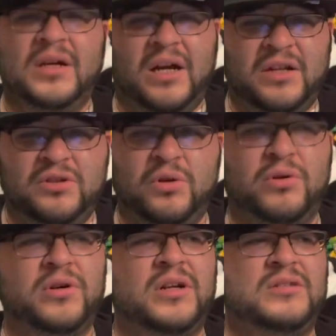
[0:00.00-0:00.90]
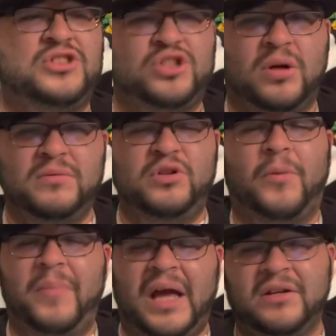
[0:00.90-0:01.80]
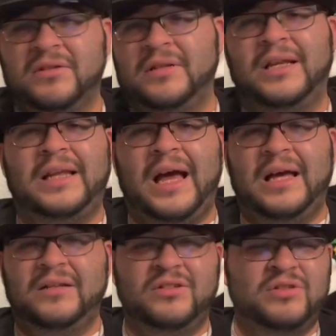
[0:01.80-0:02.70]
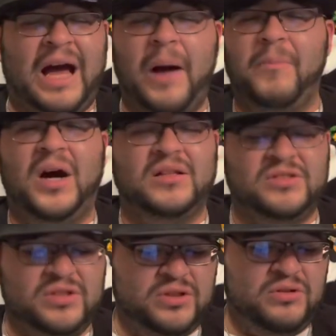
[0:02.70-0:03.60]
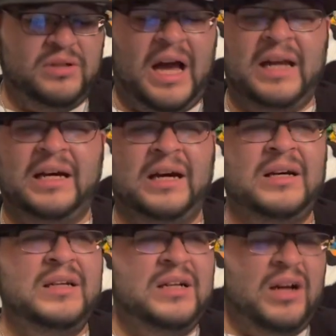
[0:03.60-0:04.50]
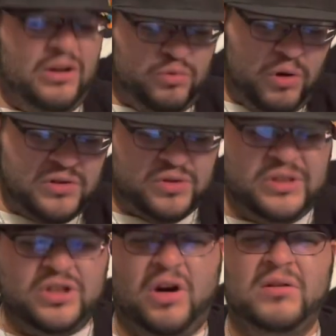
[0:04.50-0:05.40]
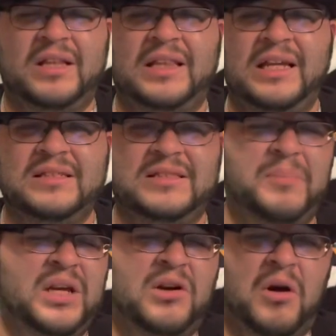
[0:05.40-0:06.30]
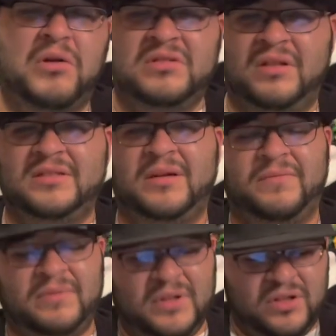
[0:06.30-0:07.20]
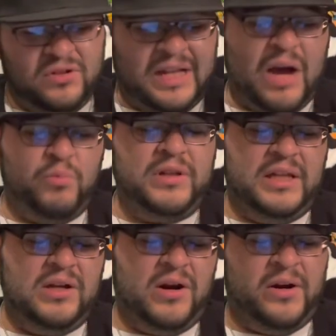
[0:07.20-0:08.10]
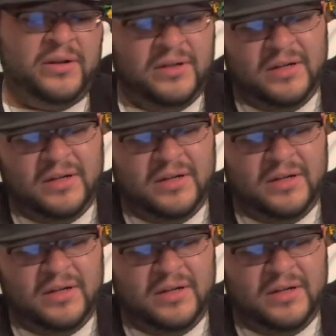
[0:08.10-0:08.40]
ignore, and showing you're better than that. You're not a monster. You're not a, a gross creature. All the things they've been called and all that stuff. You're not what they are.